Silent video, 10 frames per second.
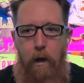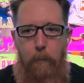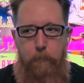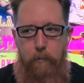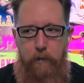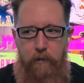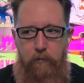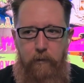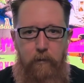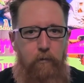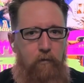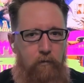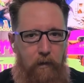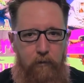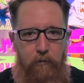I'm pretty sure there was a
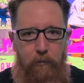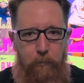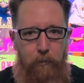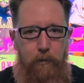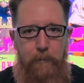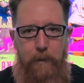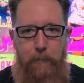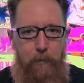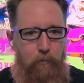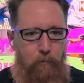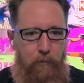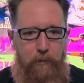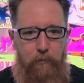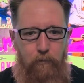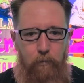Sergeant Kabuki Man poster on
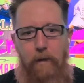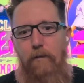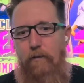there as well.